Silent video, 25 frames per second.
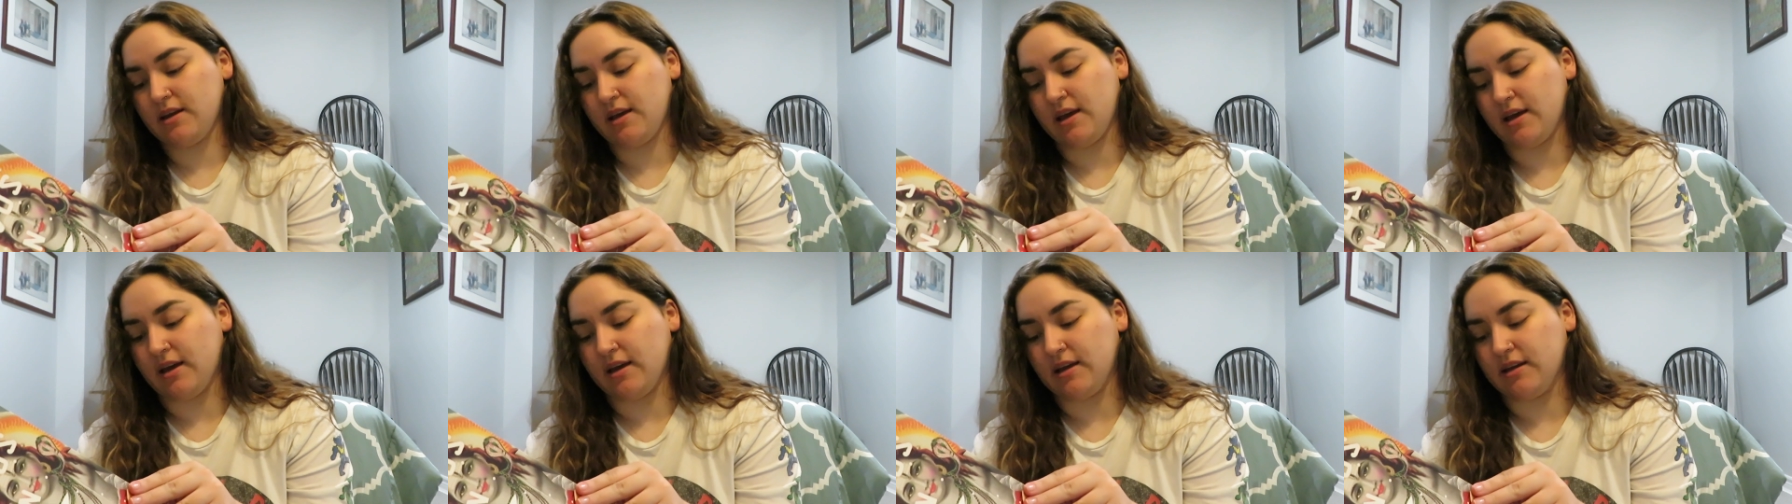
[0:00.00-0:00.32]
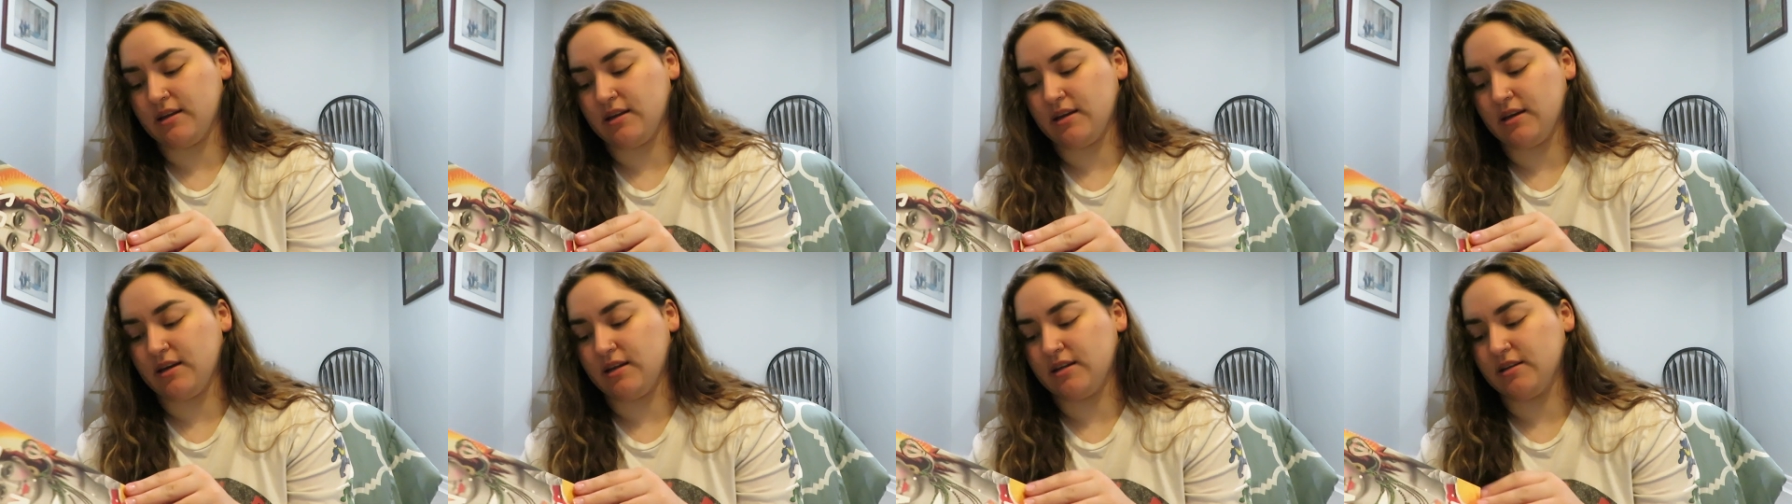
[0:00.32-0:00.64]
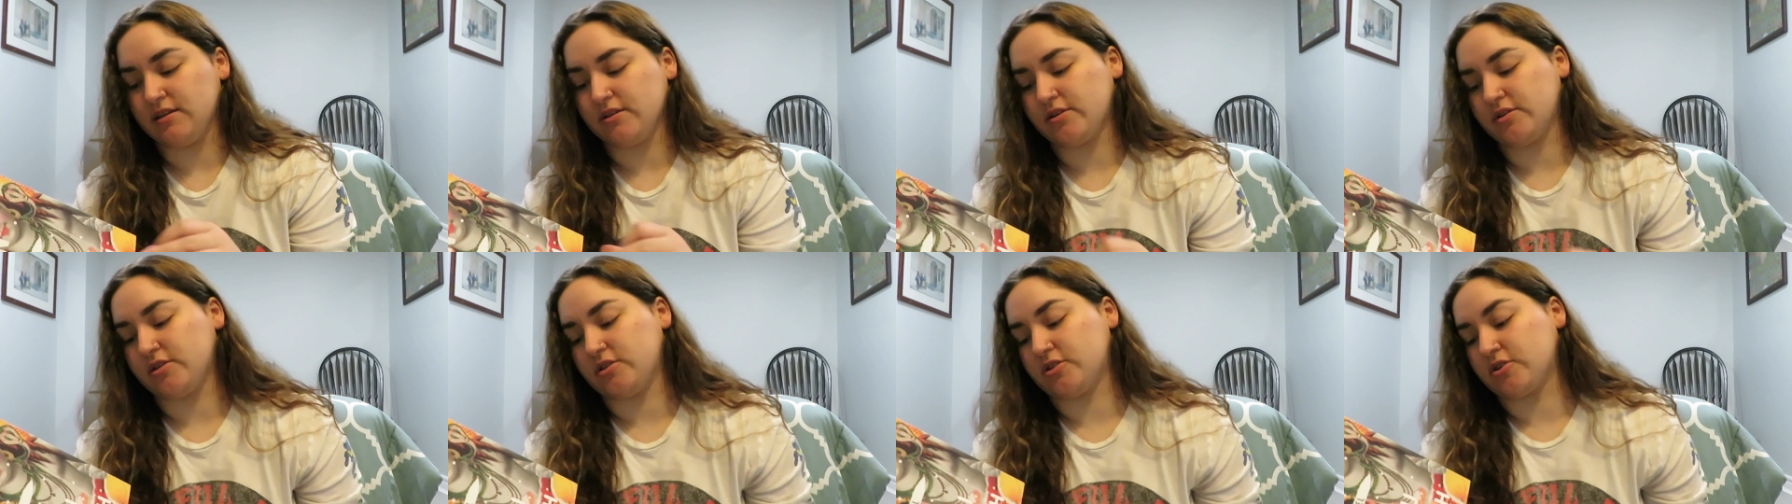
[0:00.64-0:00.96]
and it
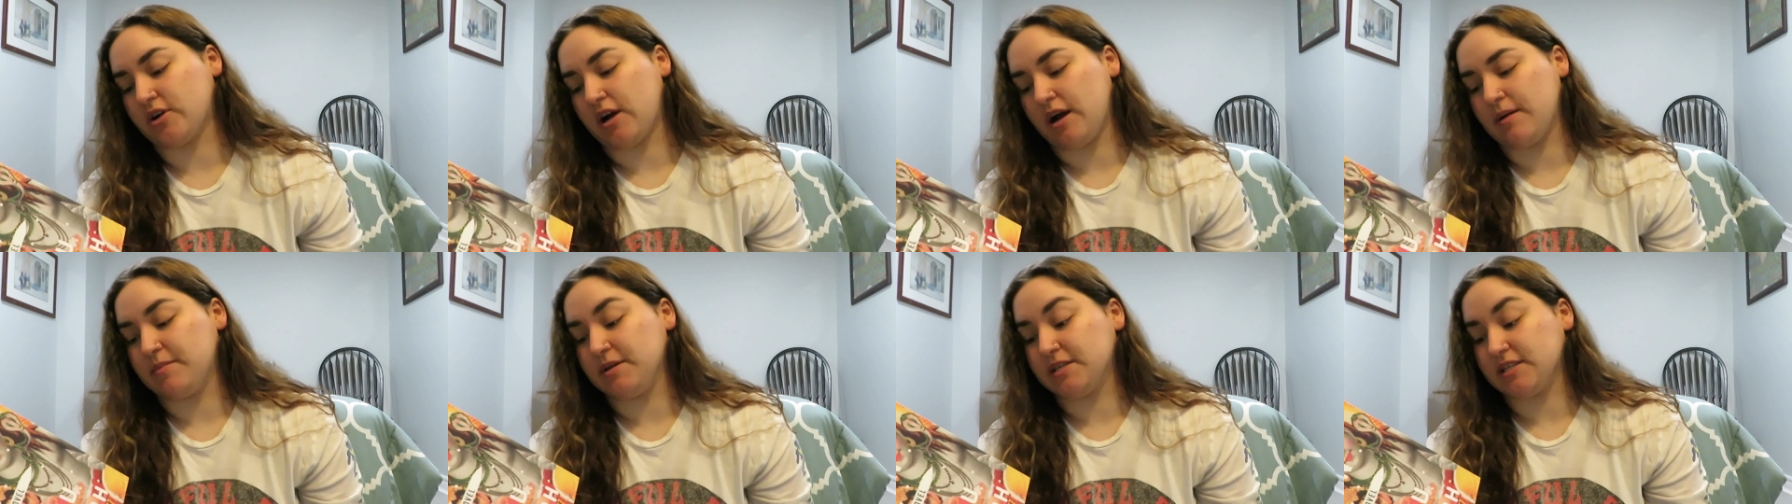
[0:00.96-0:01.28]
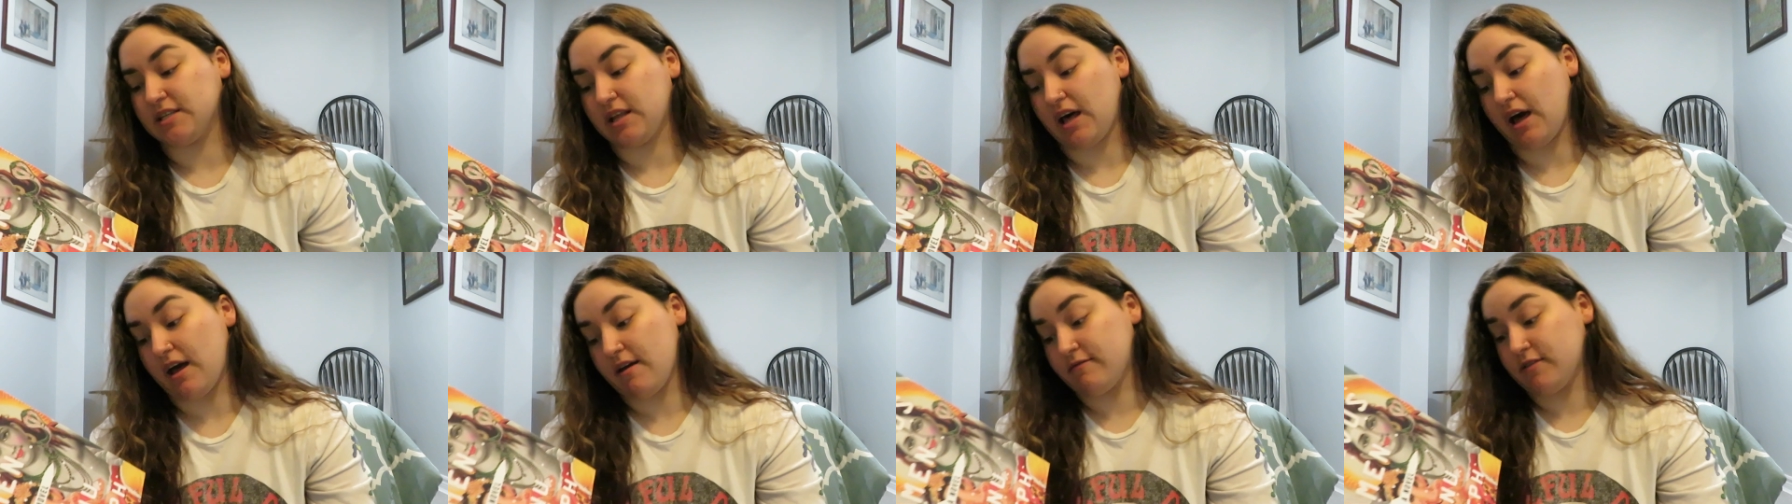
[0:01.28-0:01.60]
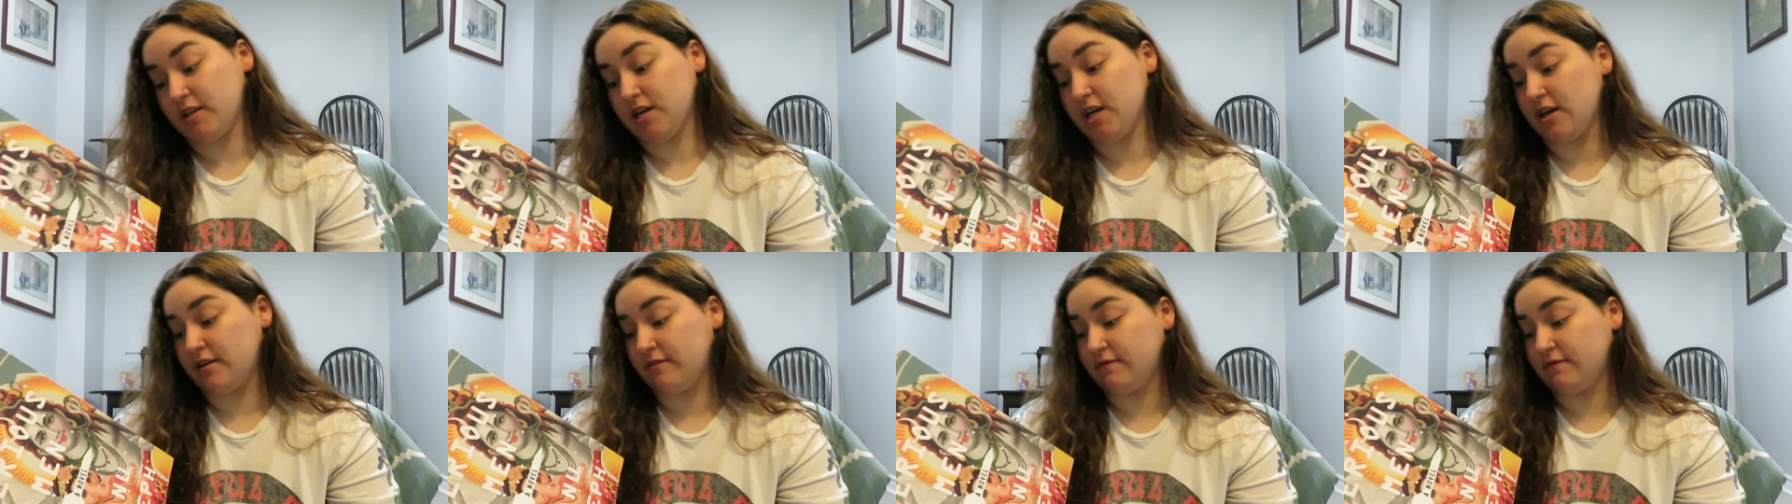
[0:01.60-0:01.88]
is described as lively